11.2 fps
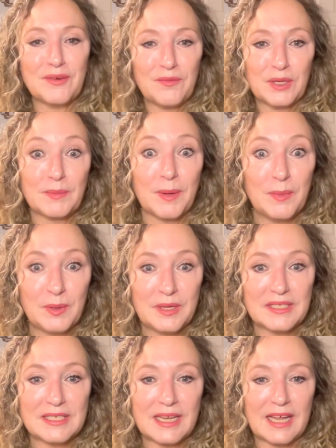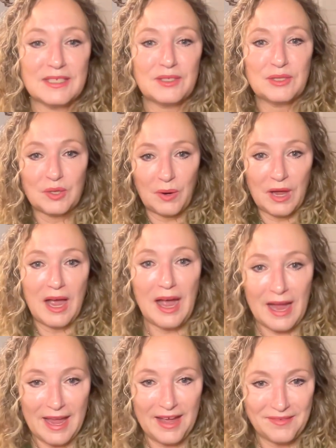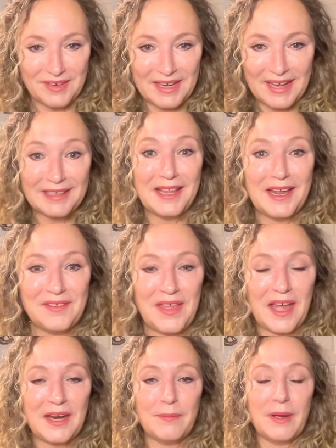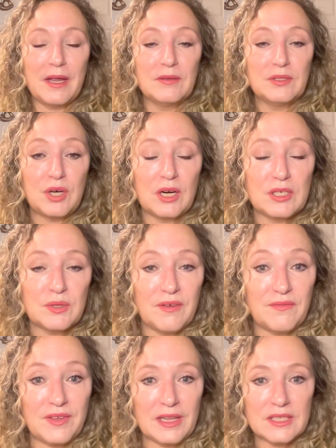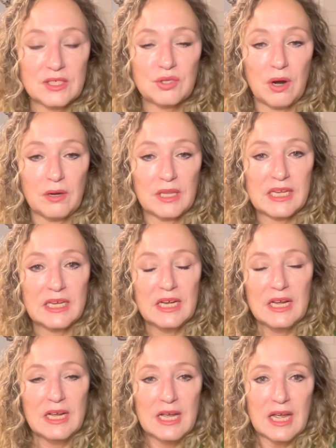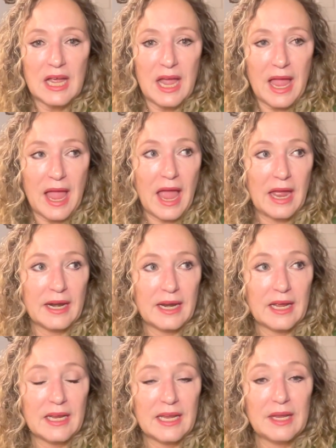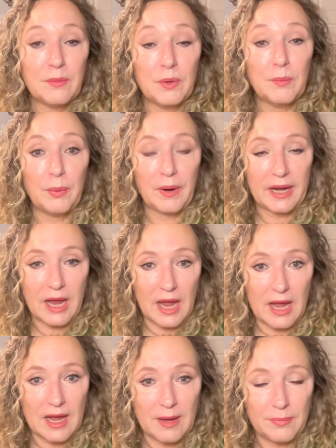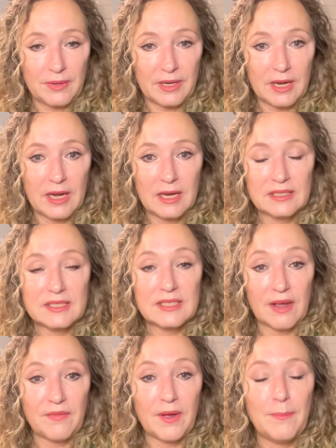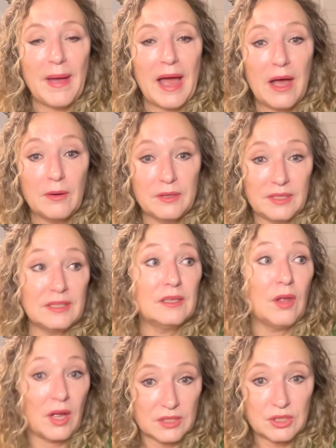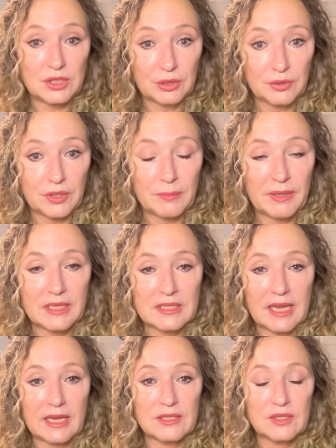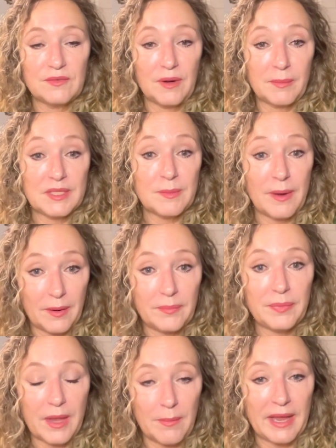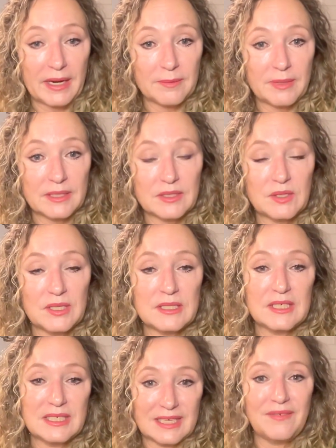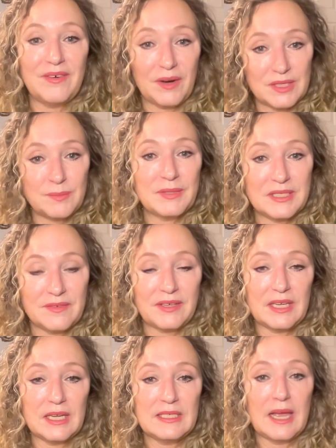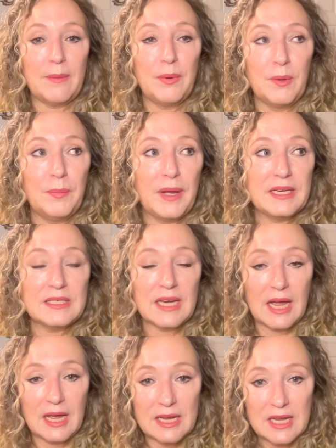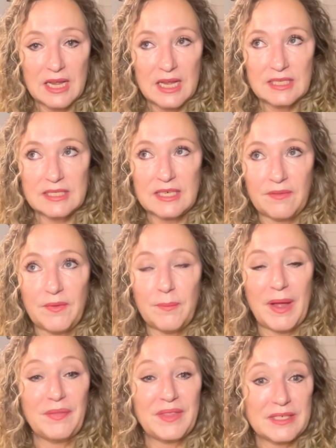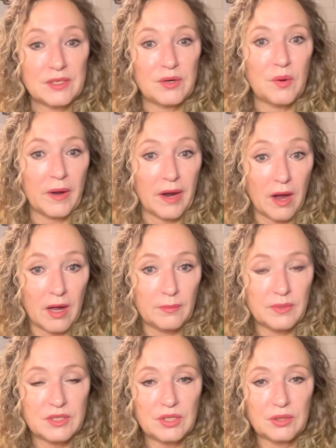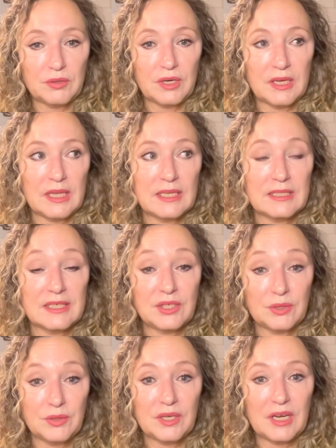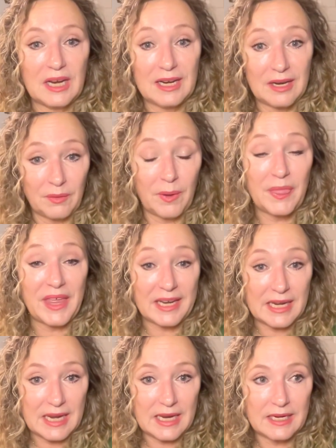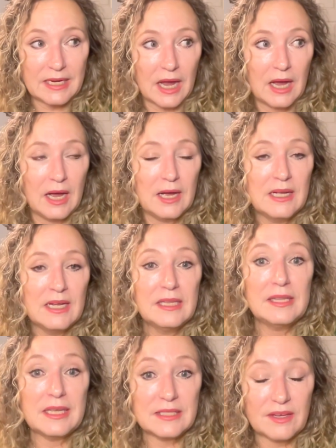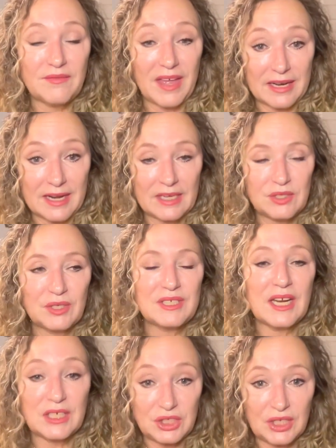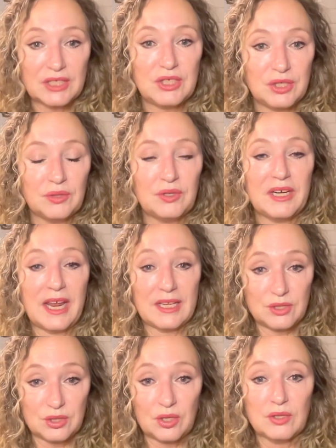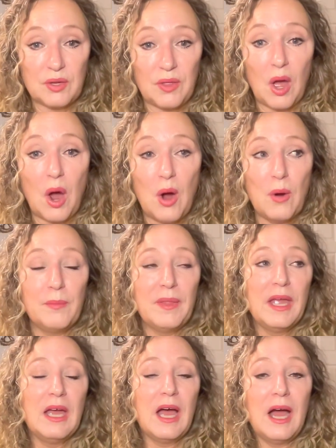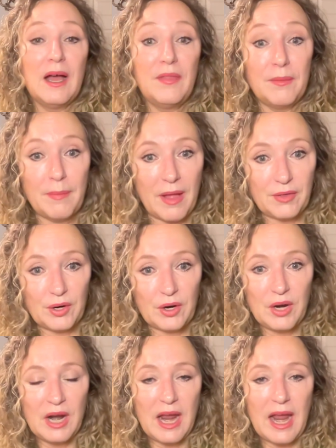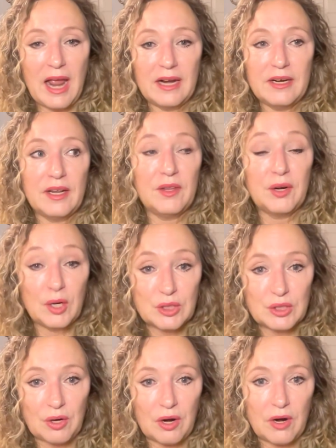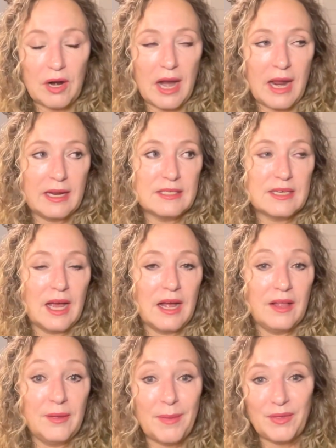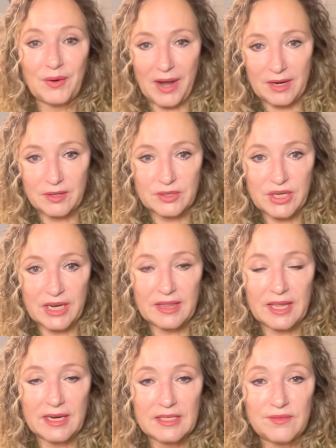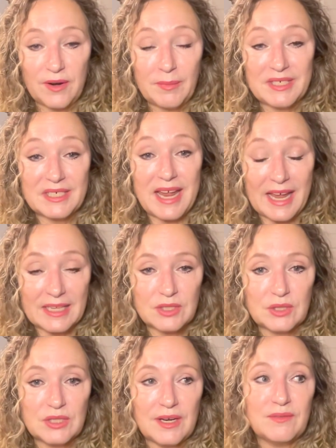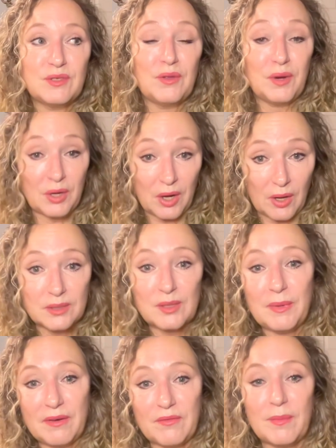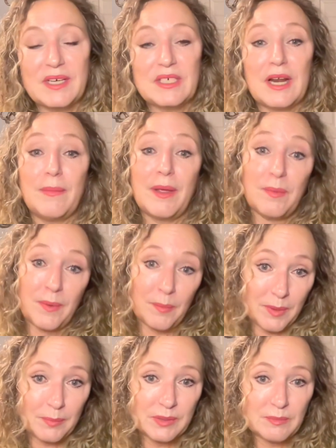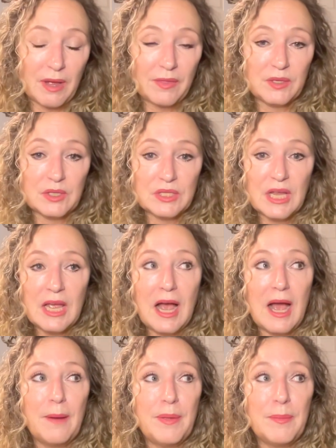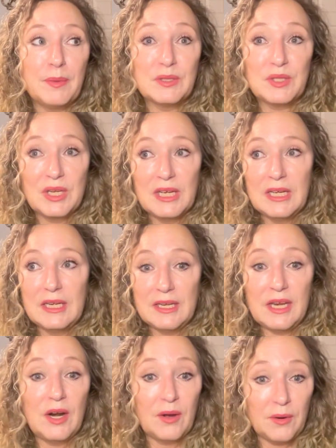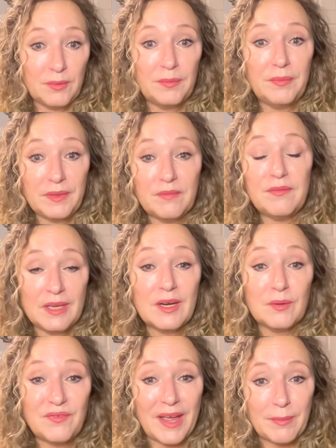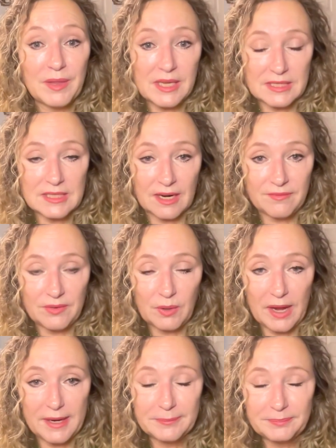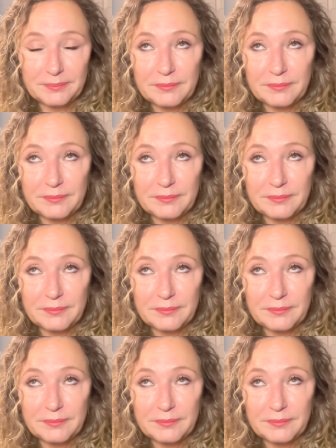Of course, my moon is in cancer. So I have a lot of that in my own chart. So I feel it strongly and it will bring up uh, stuff about lost children because cancer is very much about abandonment. So this is a very specific example, but uh, stuff about things that are going on with children, things children and what they need, uh, things of that nature. It's not just children. Cancer is also the home, uh, the mother, and the nurturer, and uh, the mother energy. That is very much cancer stuff. So there can also be information coming up about people's mothers, uh, people's you know you know family stuff. Okay.